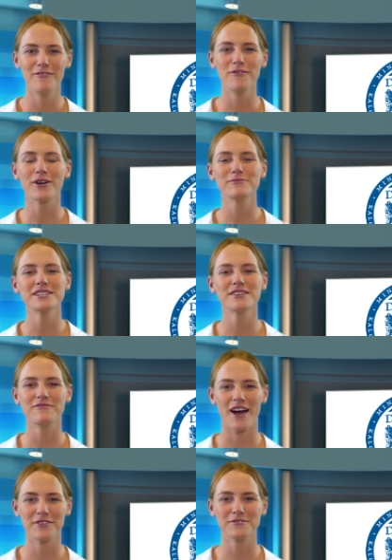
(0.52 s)
Welcome to the
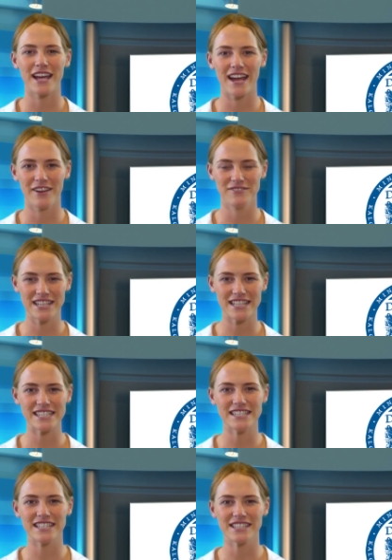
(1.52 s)
final day of Diggers
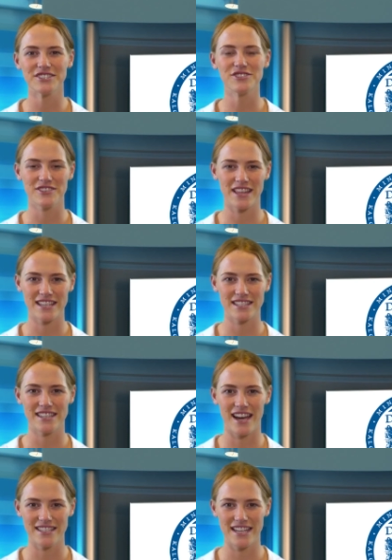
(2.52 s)
and Dealers
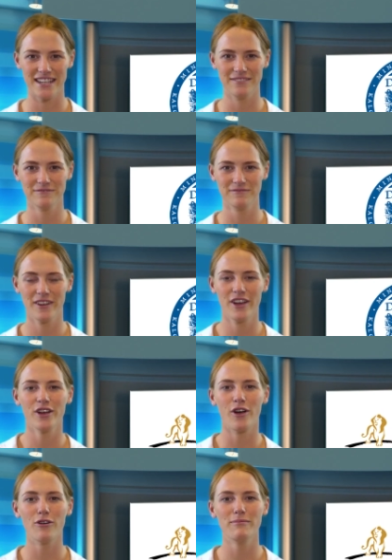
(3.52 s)
2019.
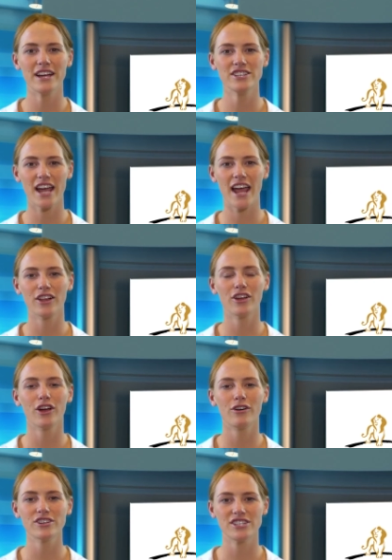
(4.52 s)
Gold major Anglo
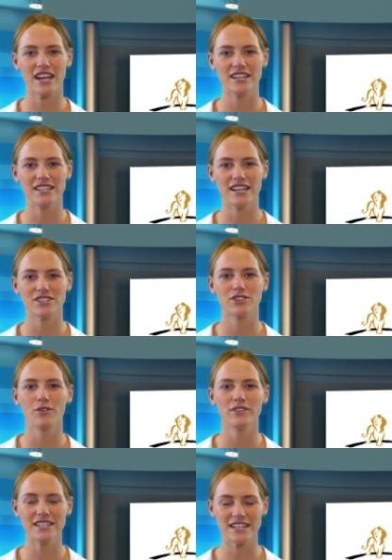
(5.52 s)
Gold Ashanti has
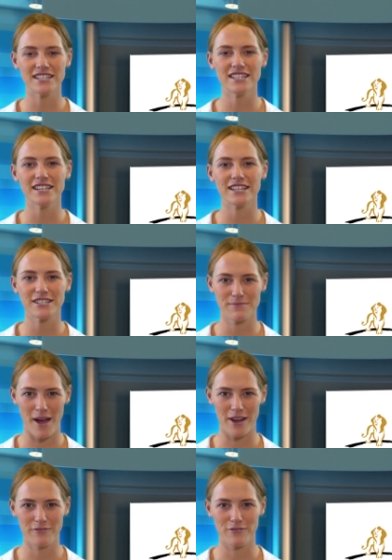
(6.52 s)
told the Diggers and Dealers
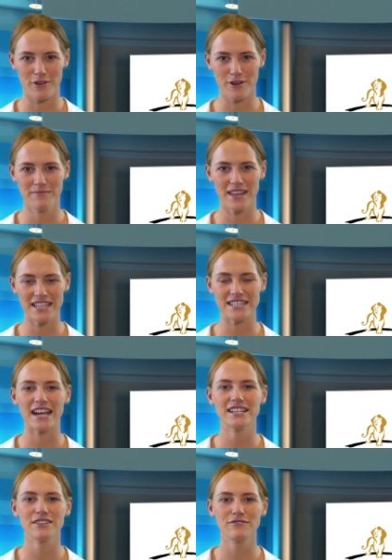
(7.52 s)
Mining Forum that its
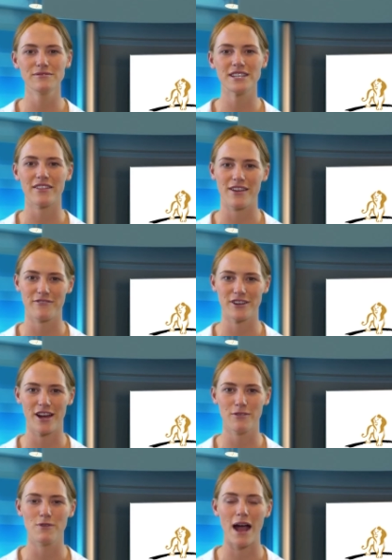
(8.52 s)
exit from South
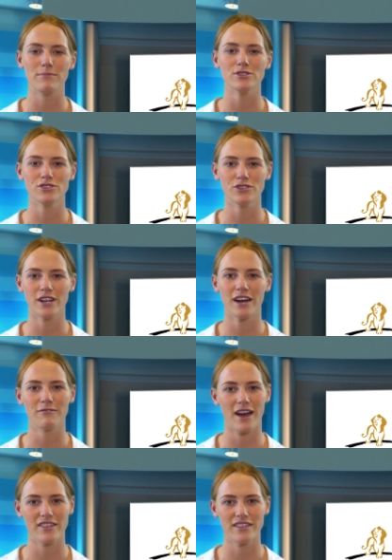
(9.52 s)
Africa will happen sooner
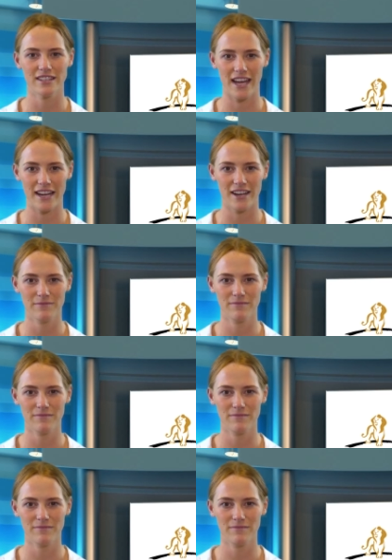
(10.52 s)
rather than later.